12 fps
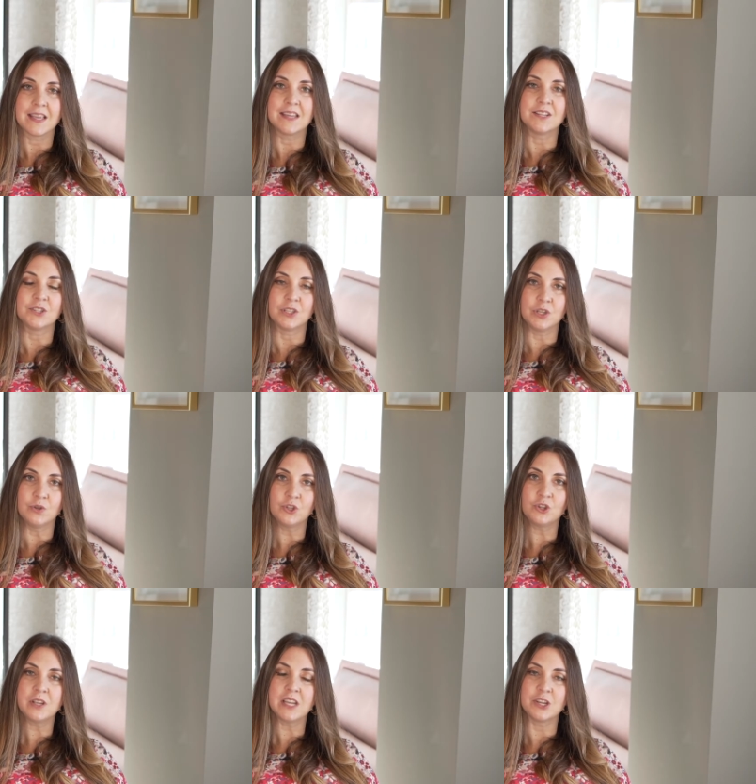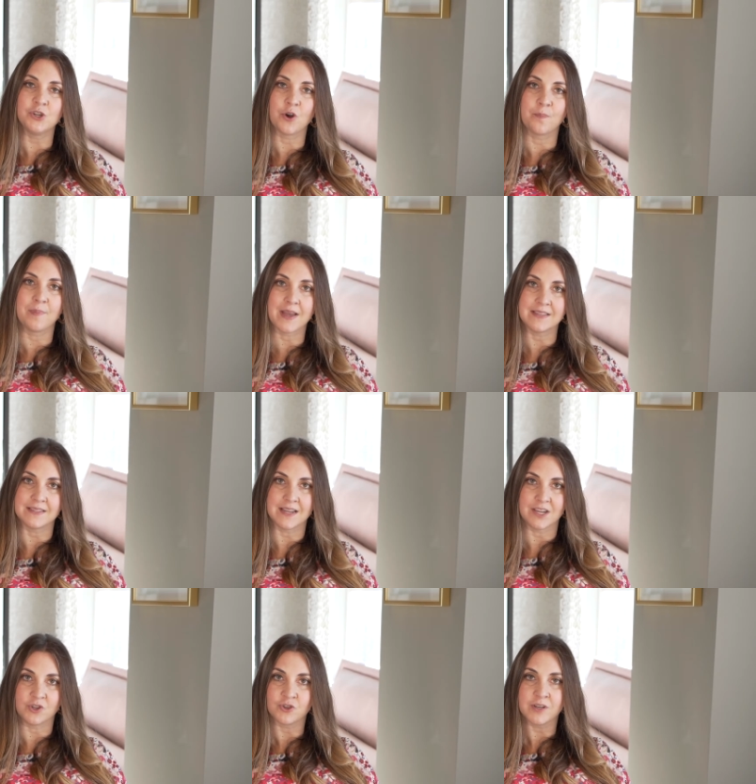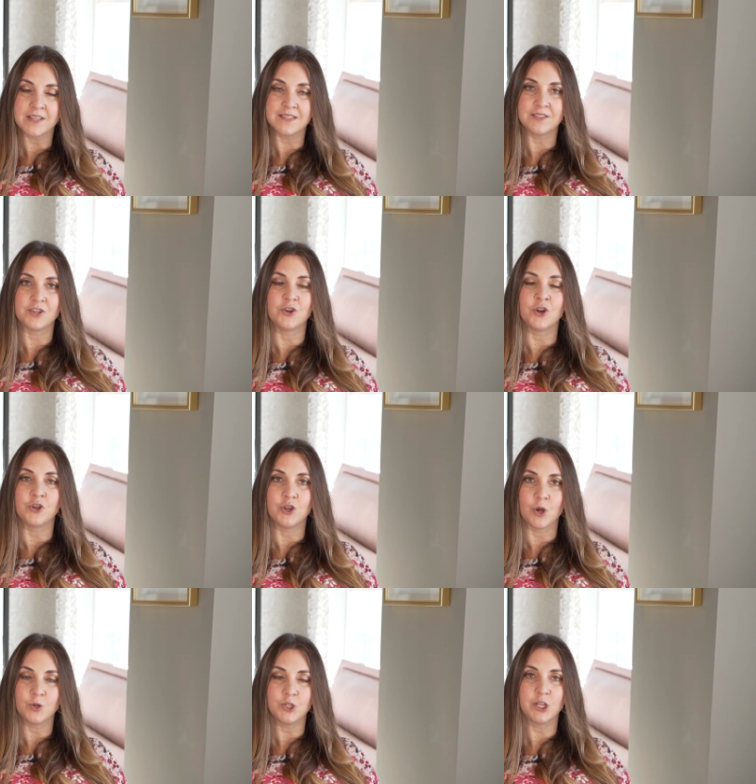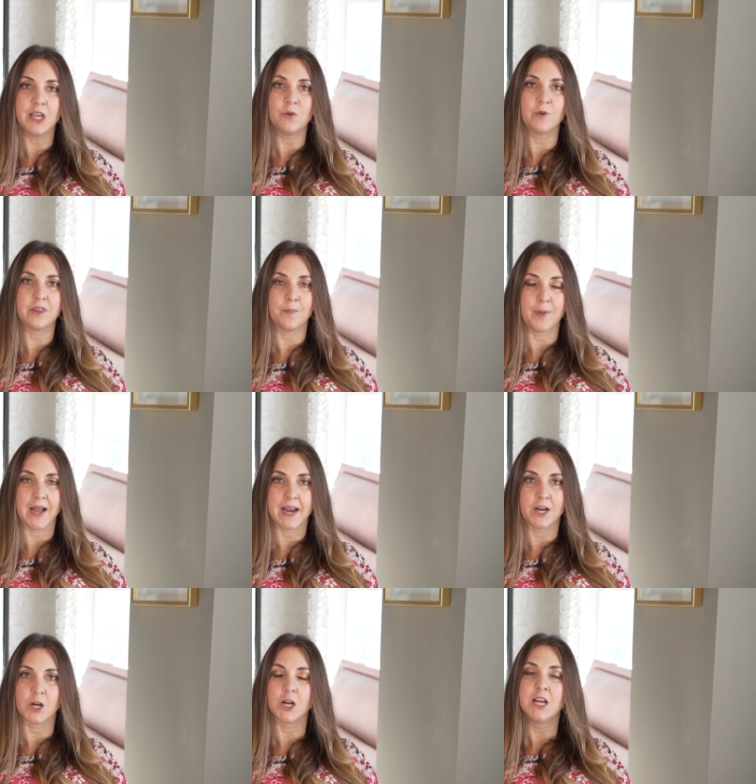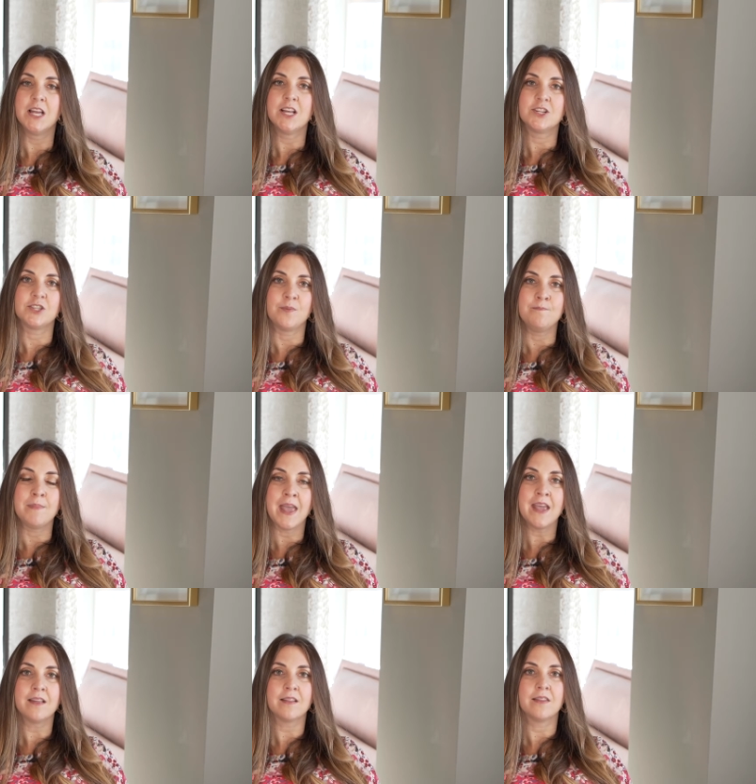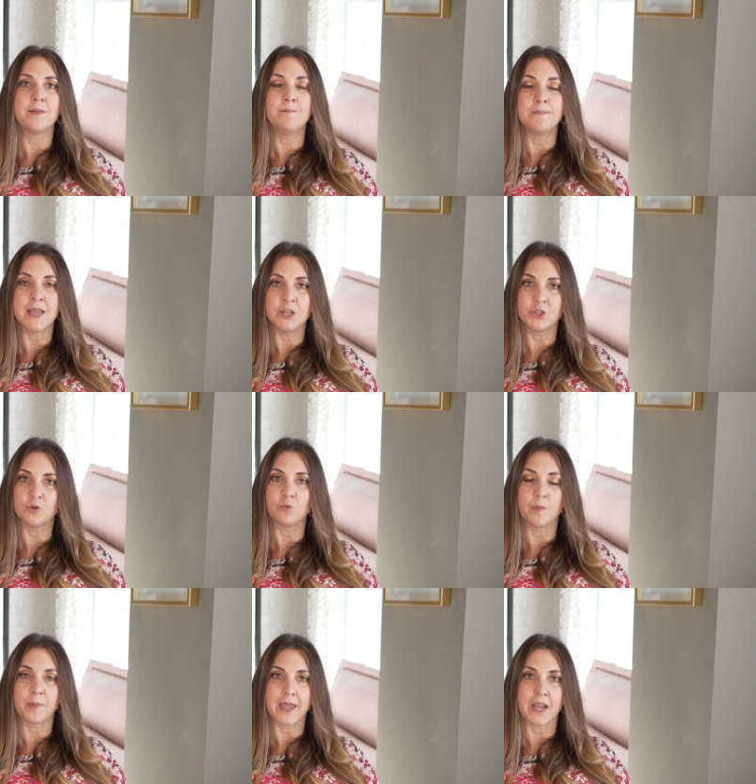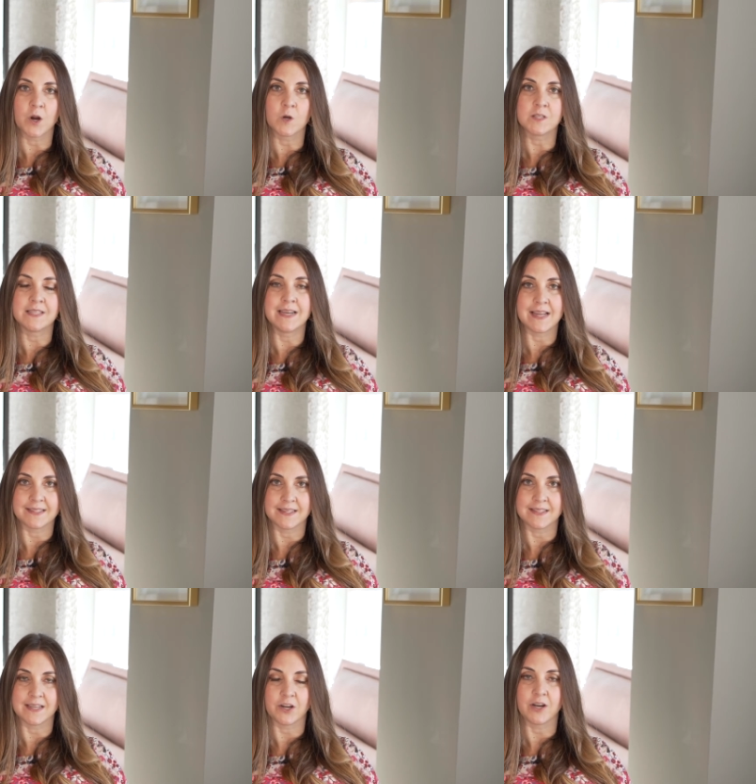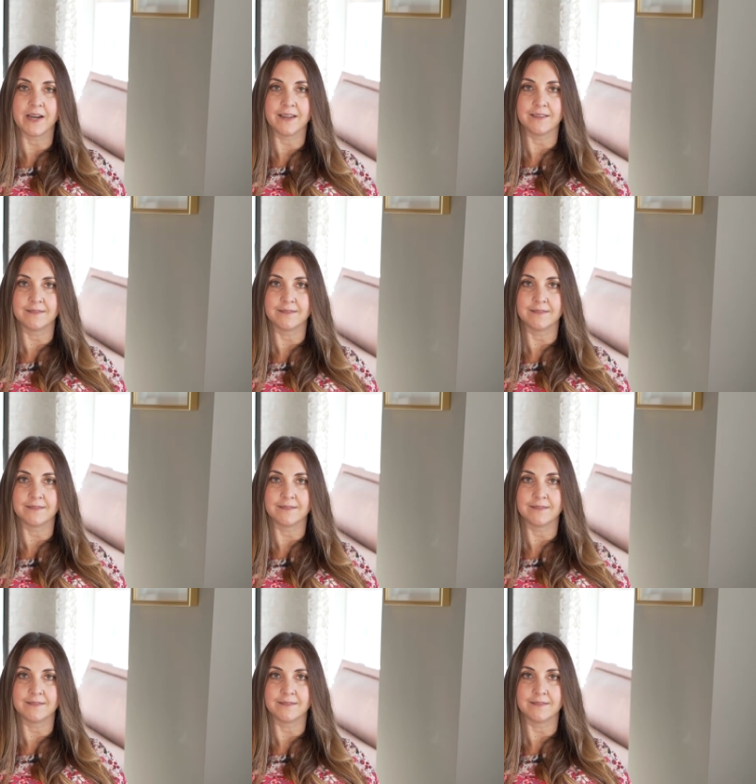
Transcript: It is usually in your best interest to negotiate with the buyer to make the major repairs necessary.